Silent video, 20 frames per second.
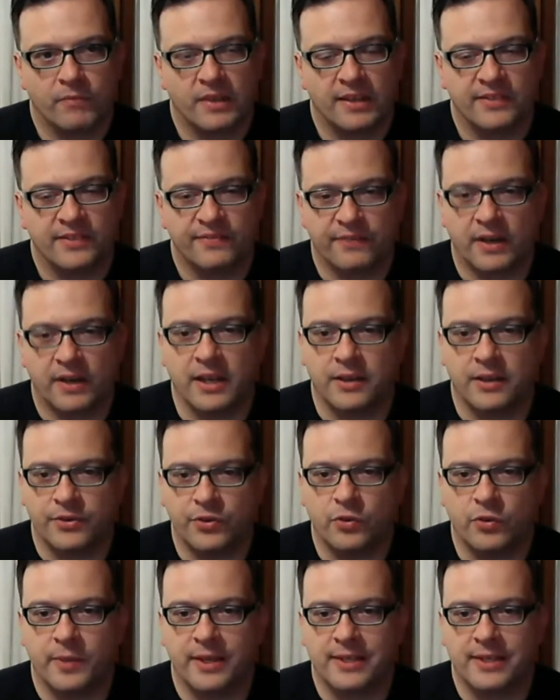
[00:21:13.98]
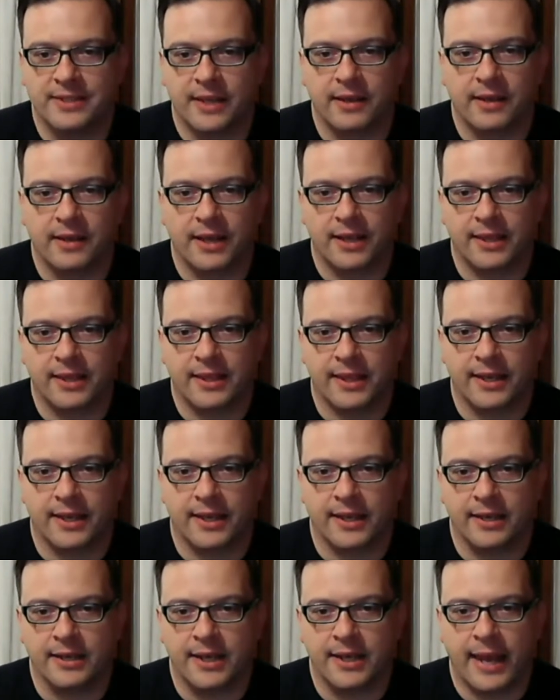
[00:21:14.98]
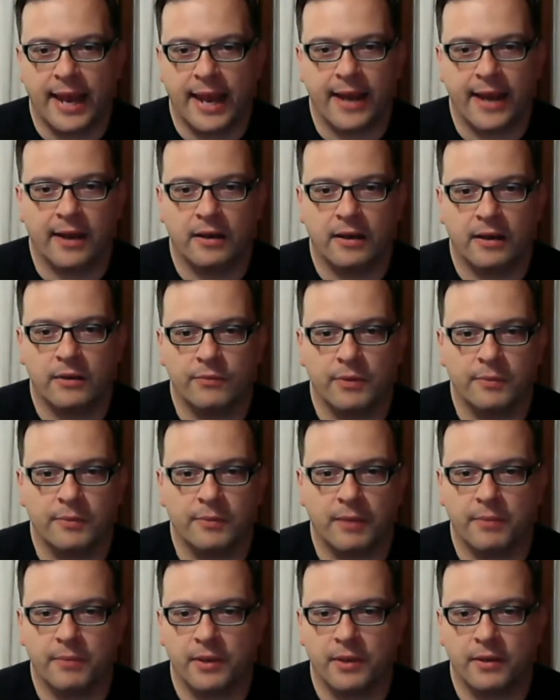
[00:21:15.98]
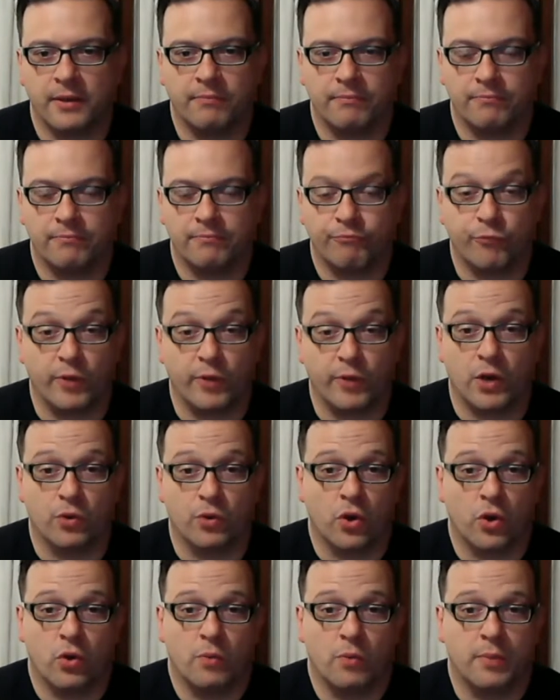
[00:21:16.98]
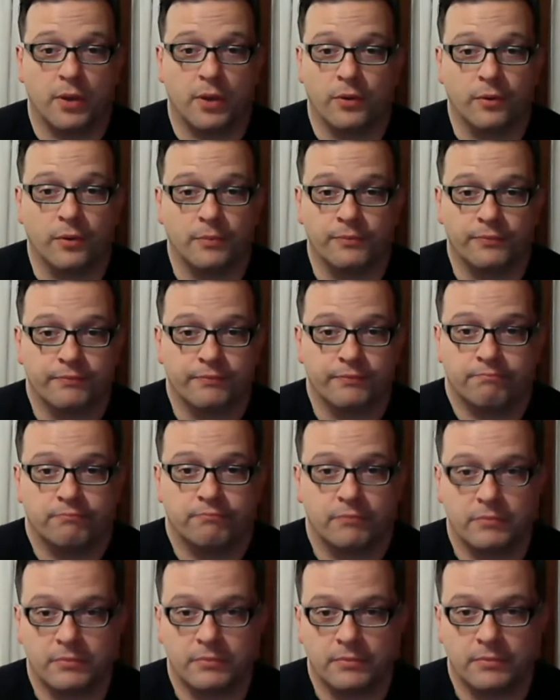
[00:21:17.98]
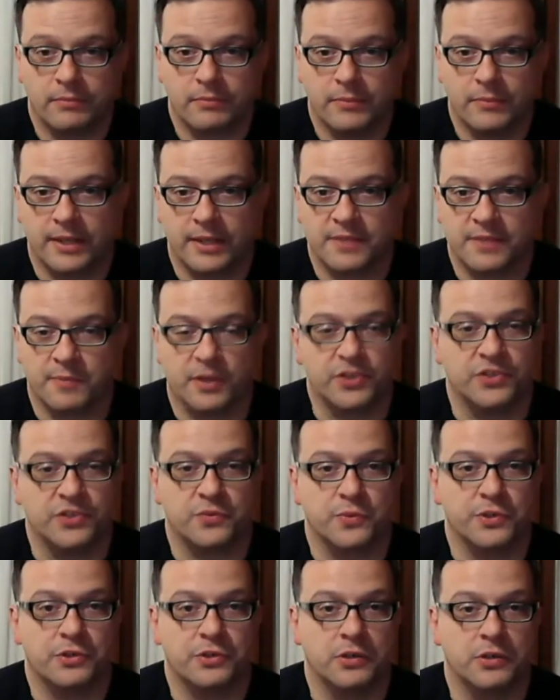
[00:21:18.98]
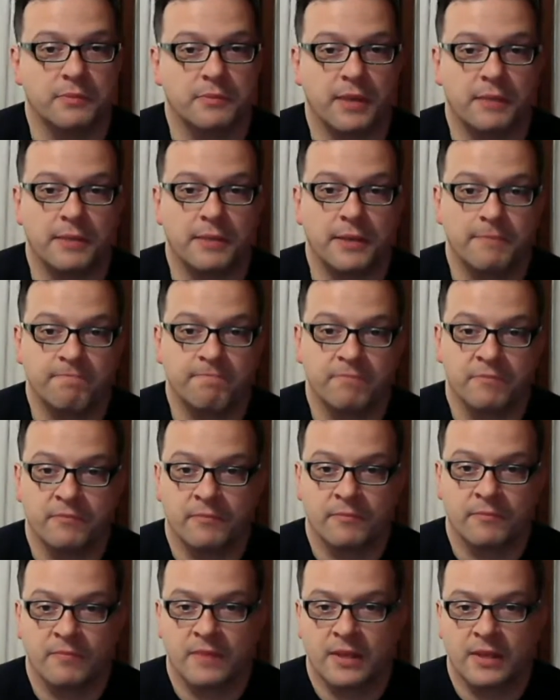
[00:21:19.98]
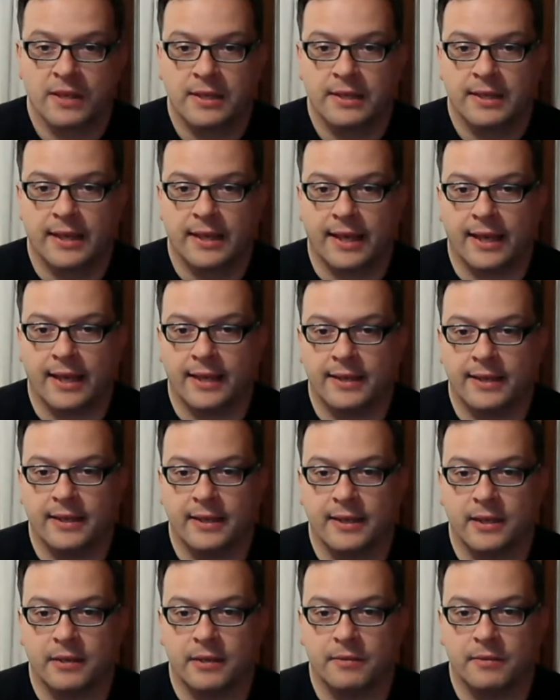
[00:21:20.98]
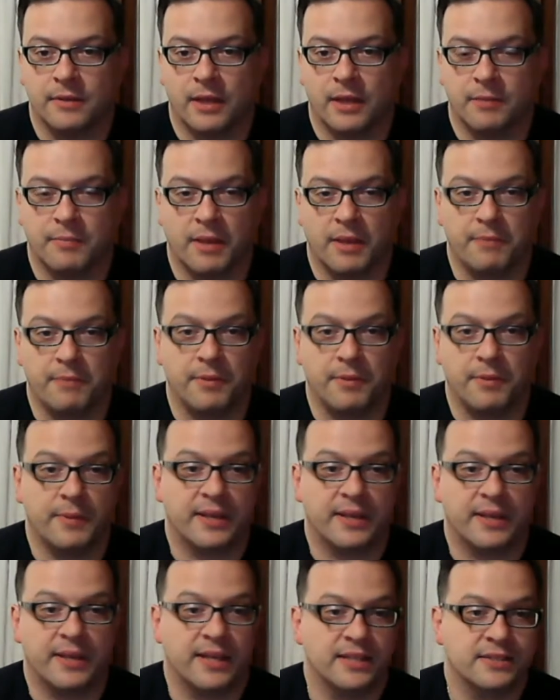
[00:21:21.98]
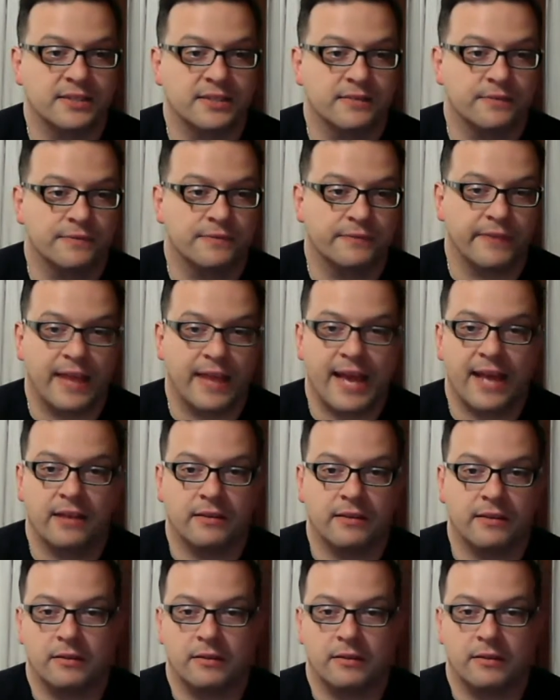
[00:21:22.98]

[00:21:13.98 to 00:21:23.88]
it's funny too, because I think in Canada we don't know about him as much as we should, maybe, and maybe because of that,